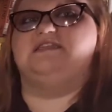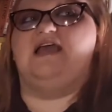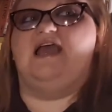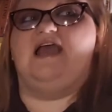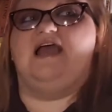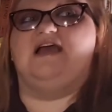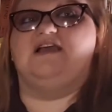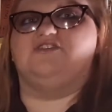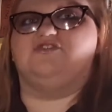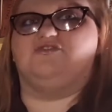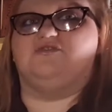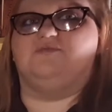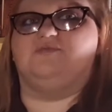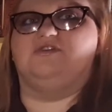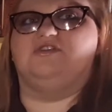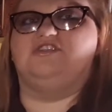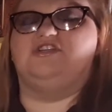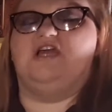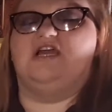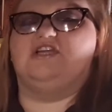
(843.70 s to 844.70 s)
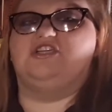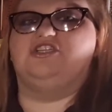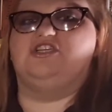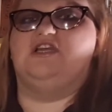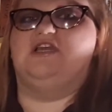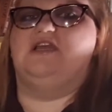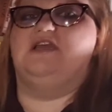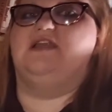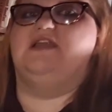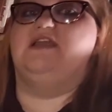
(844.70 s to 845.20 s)
astral
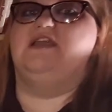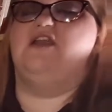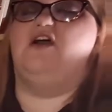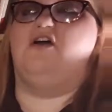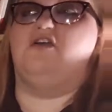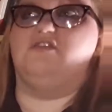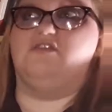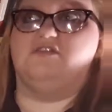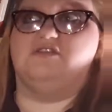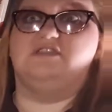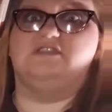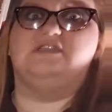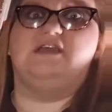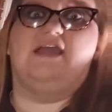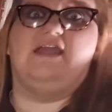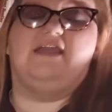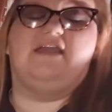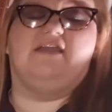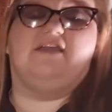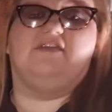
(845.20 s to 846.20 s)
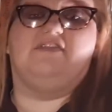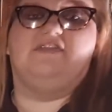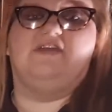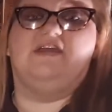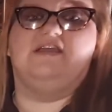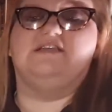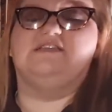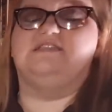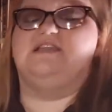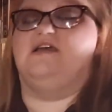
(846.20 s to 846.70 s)
projection and other psychic
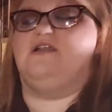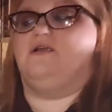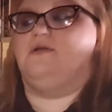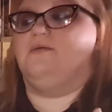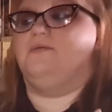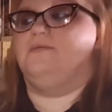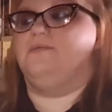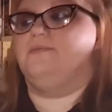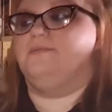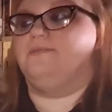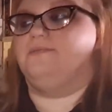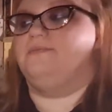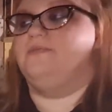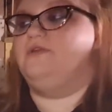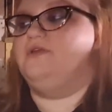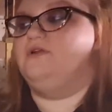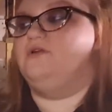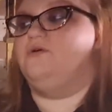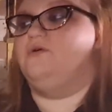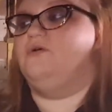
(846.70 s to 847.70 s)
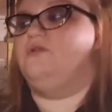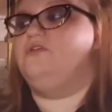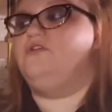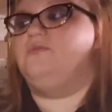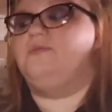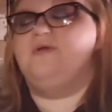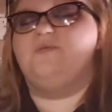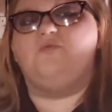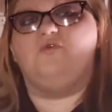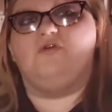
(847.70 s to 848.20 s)
things that are, you know, a little
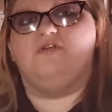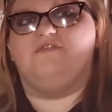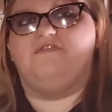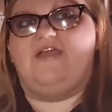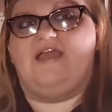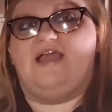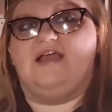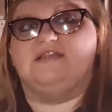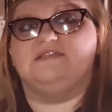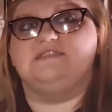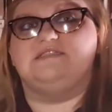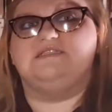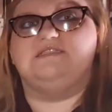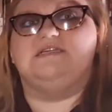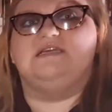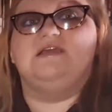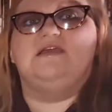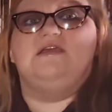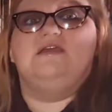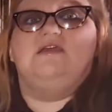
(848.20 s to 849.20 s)
bit more advanced.